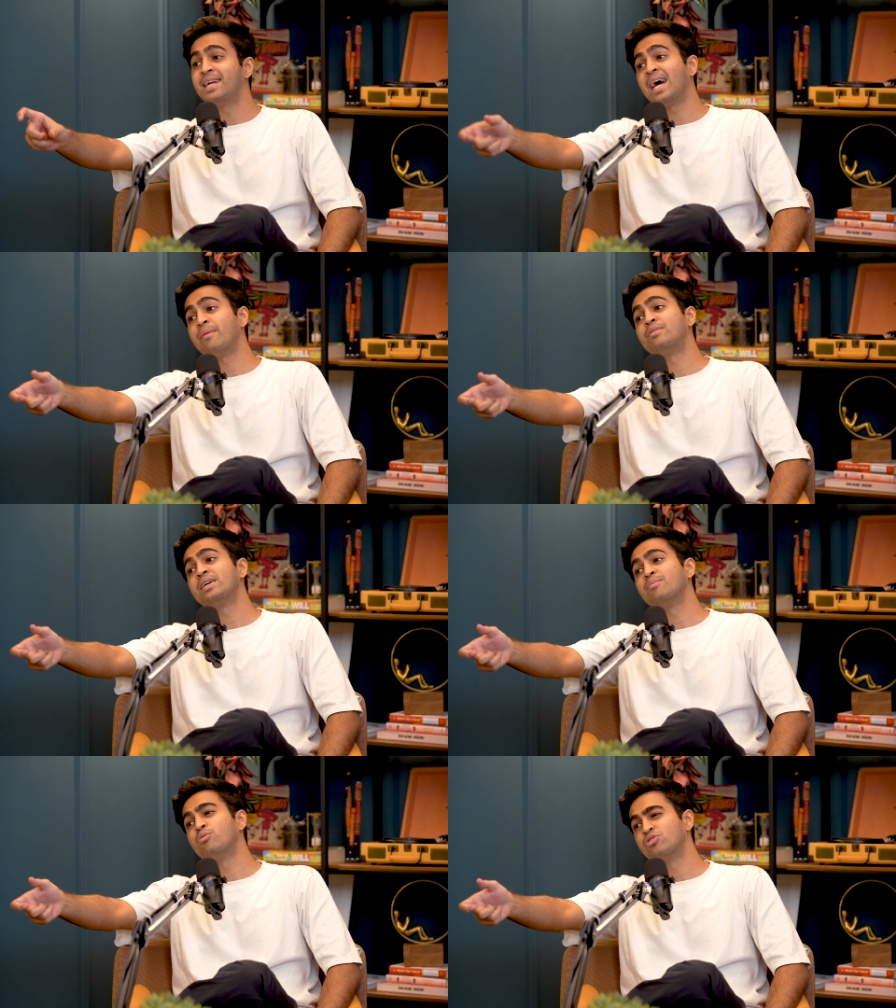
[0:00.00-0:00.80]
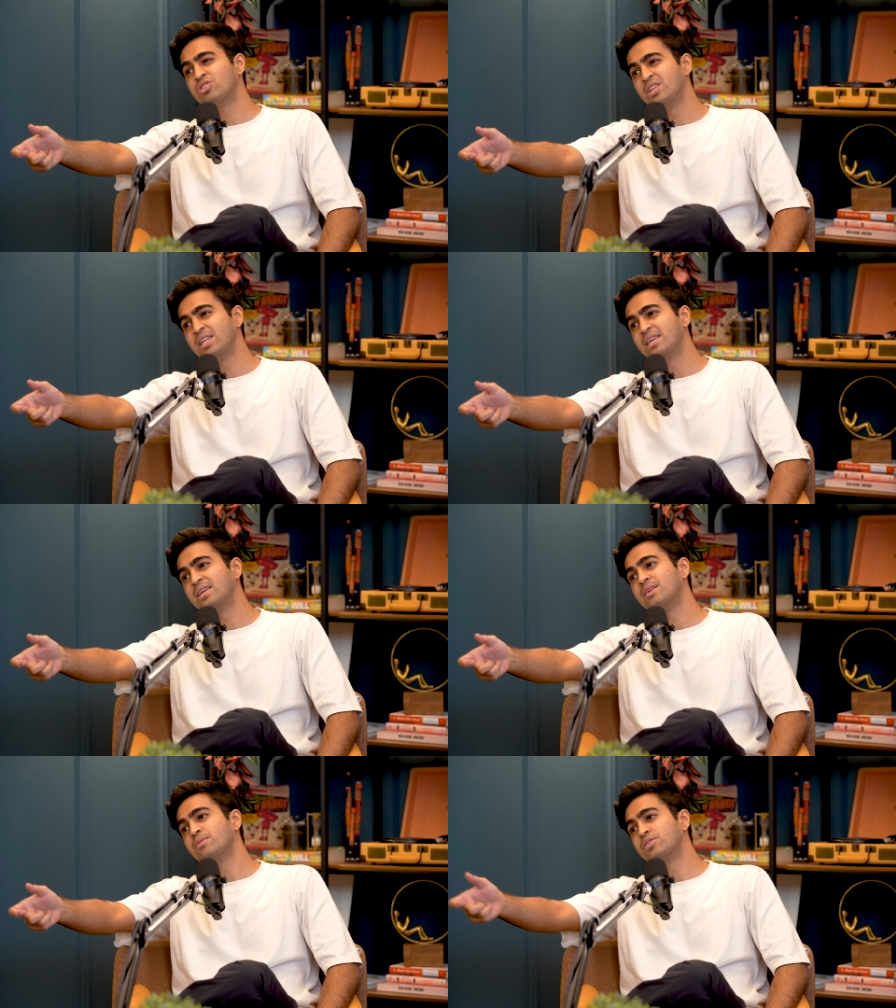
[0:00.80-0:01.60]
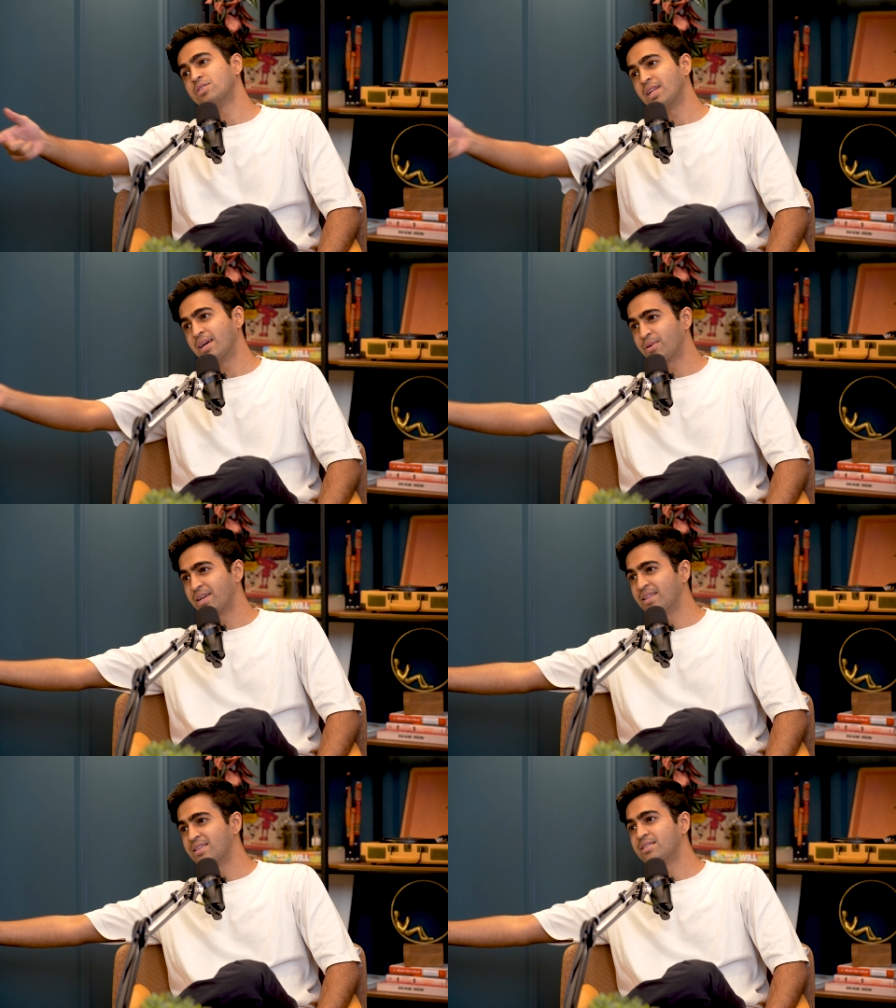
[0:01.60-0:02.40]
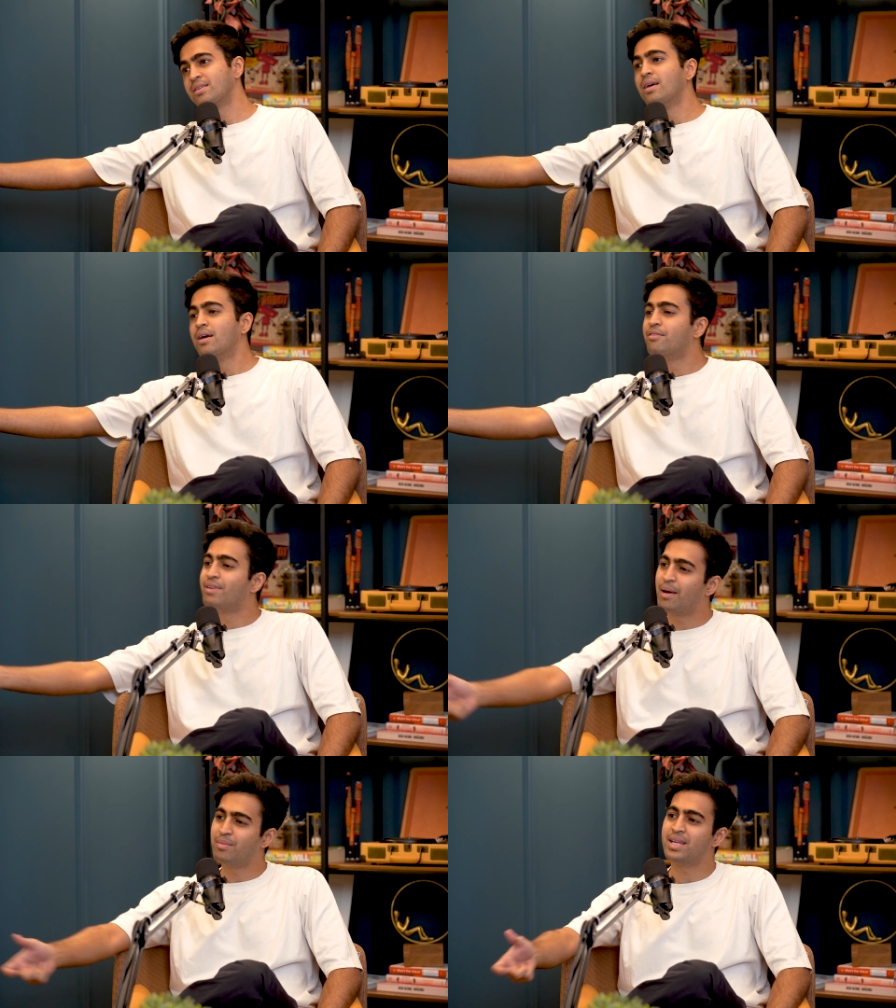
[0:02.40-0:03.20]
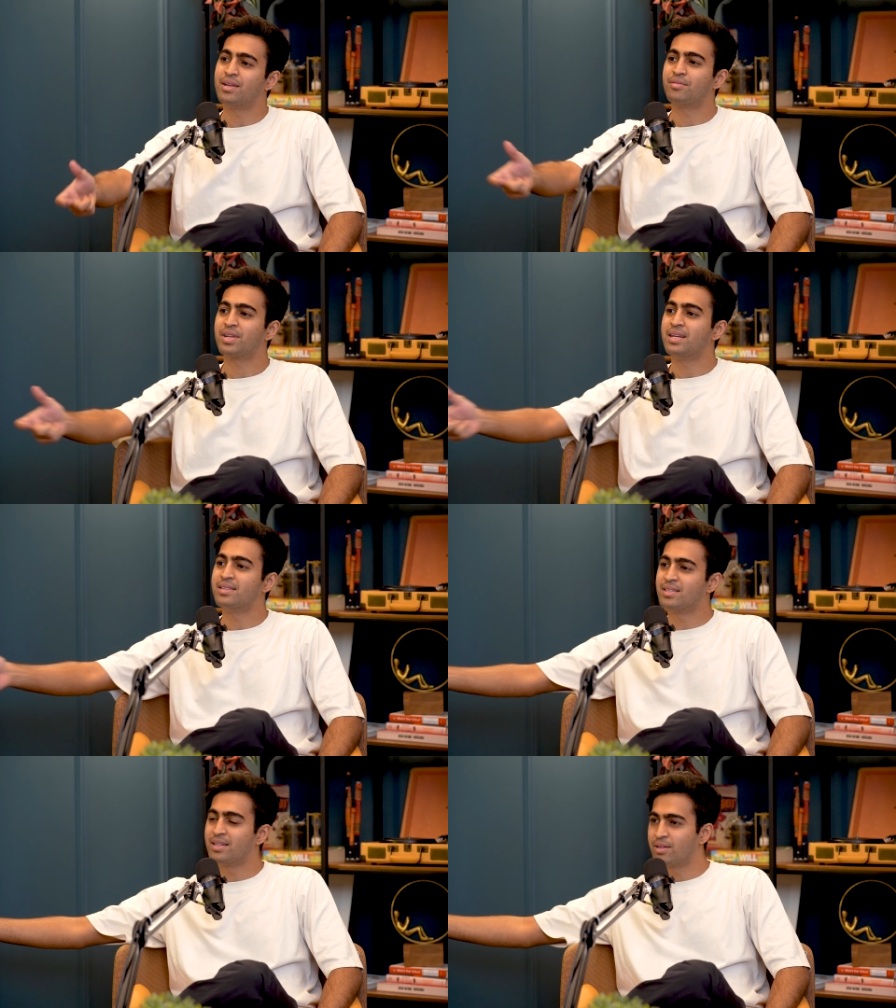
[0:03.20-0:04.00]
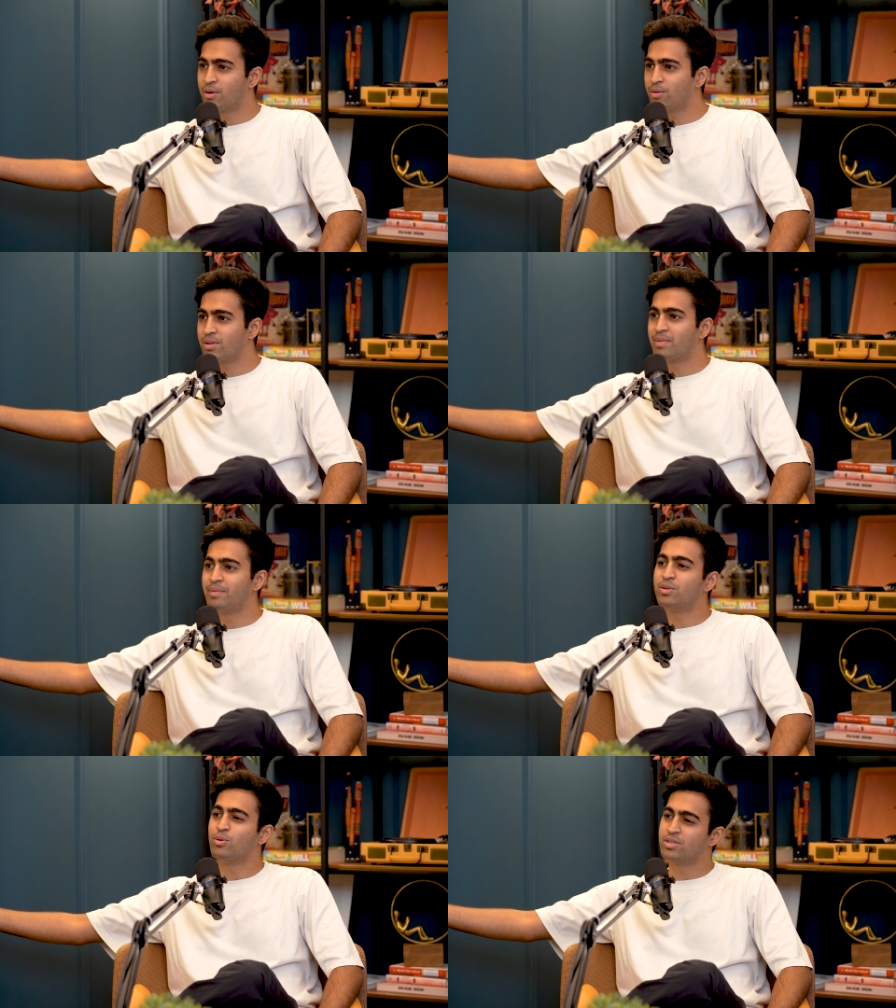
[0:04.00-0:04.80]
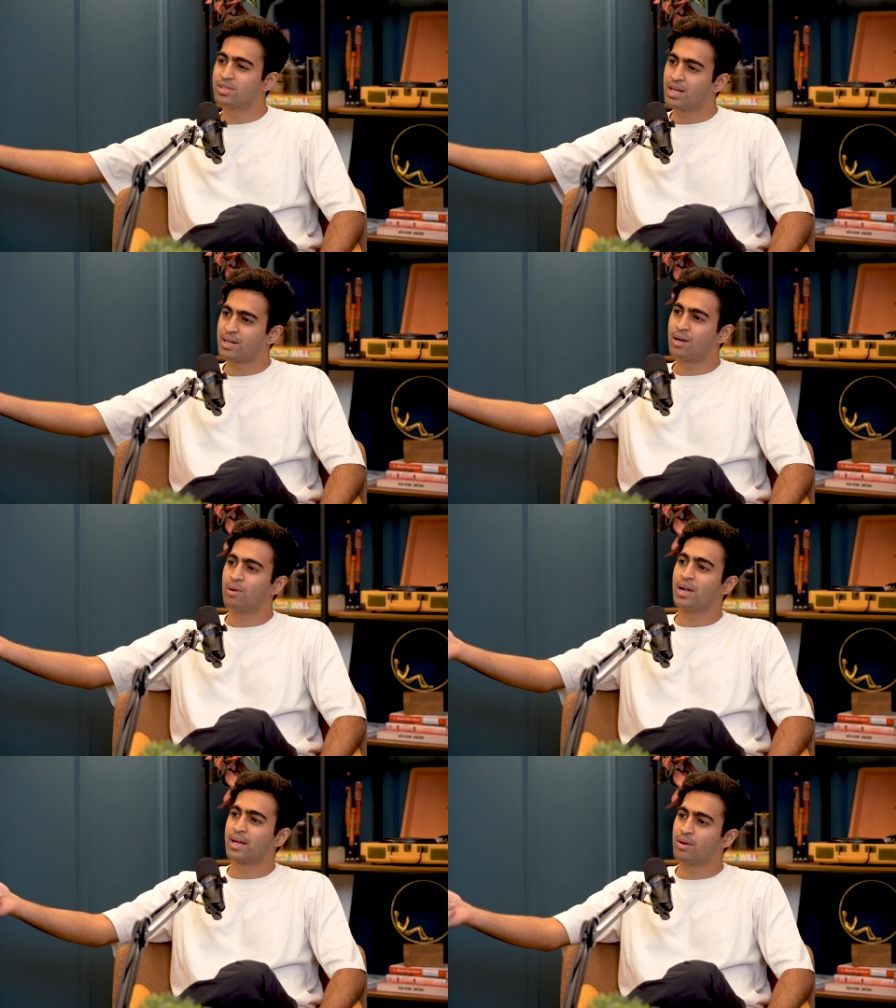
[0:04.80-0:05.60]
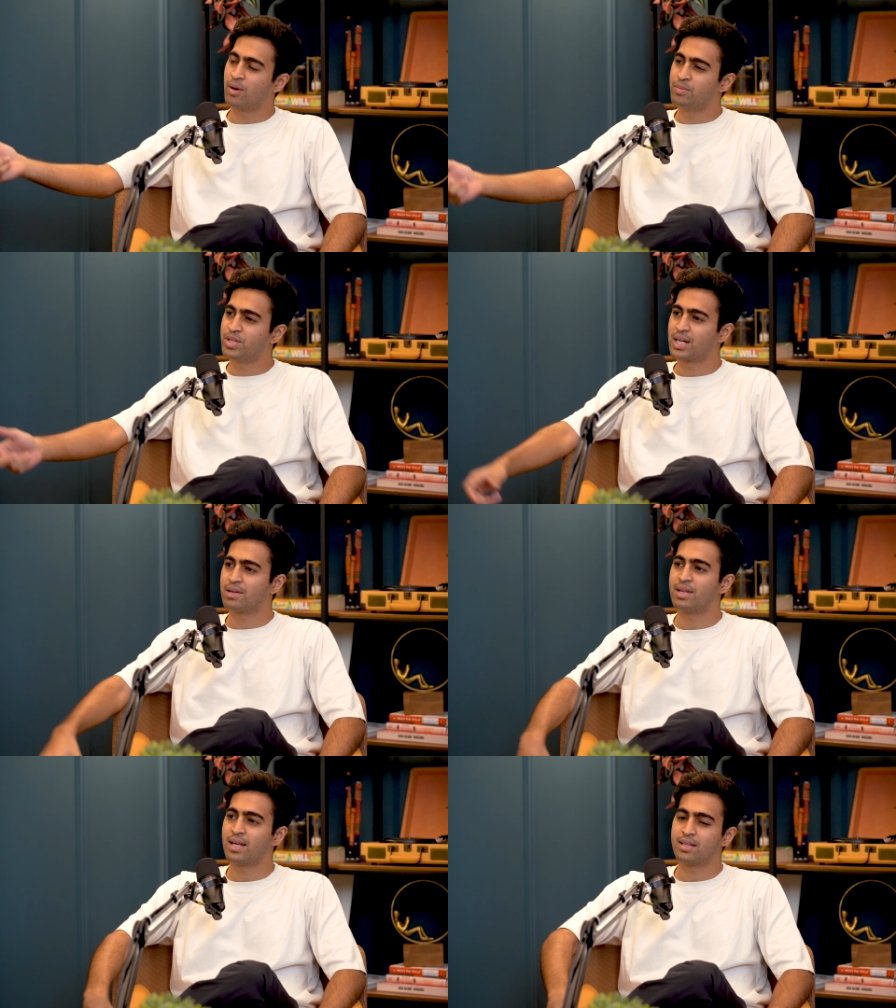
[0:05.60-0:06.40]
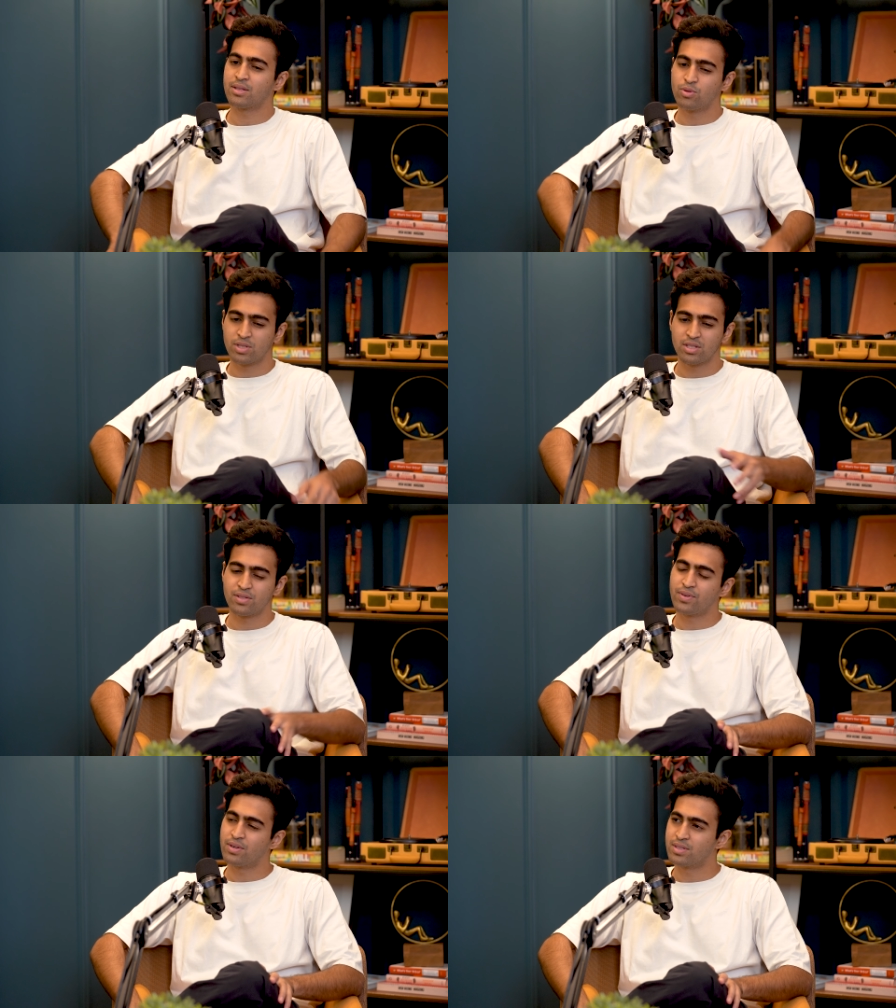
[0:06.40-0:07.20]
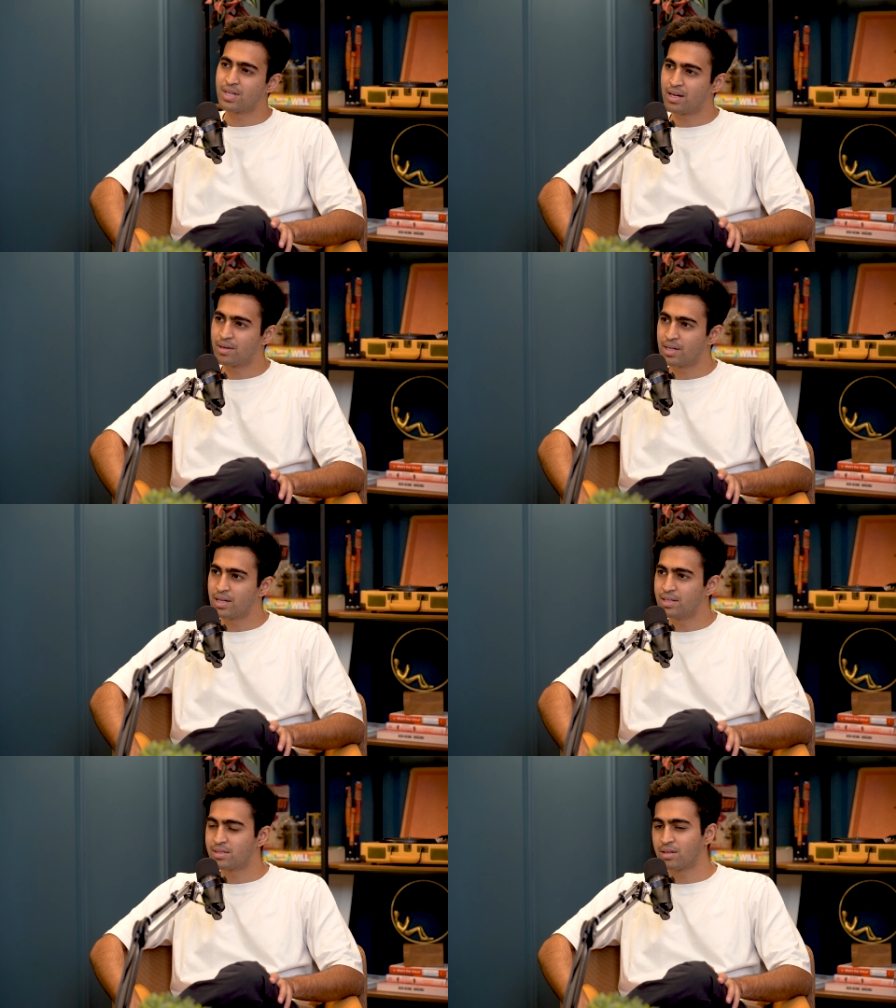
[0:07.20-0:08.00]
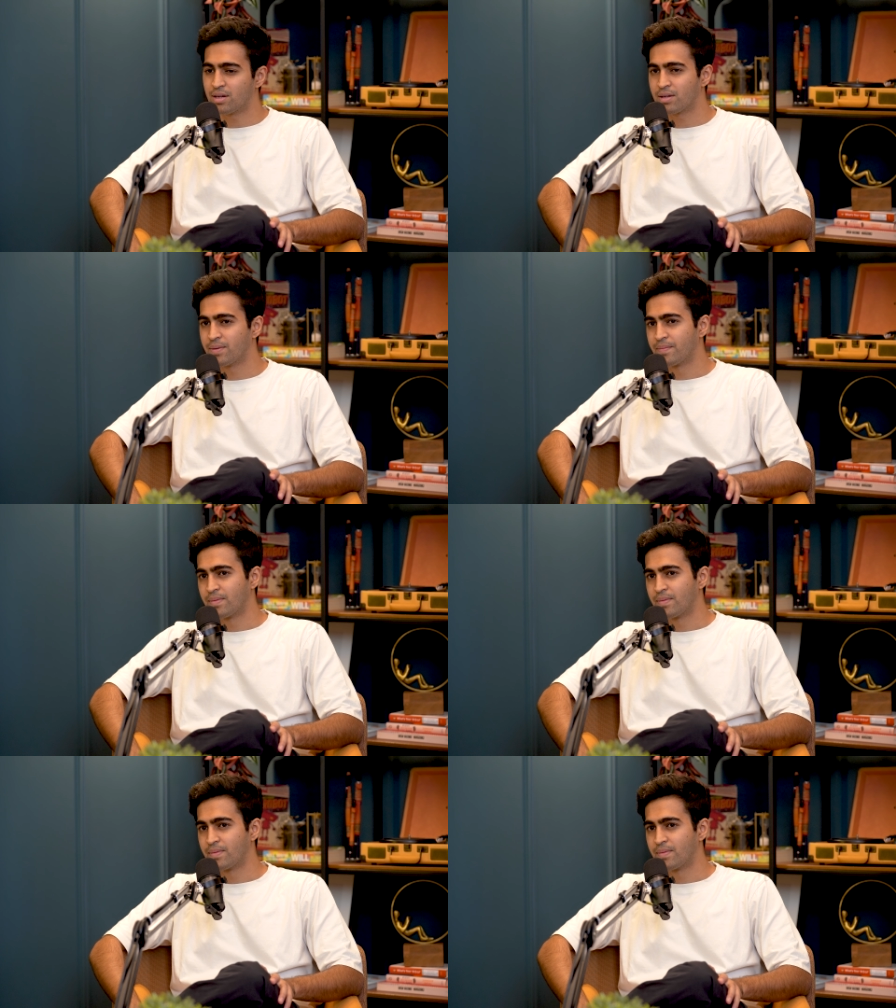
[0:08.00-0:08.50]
then tap into emotionally, which is like okay, there's family and friends, and you know maybe those are now like objectively. I think those are just fears that will hmm. really suck.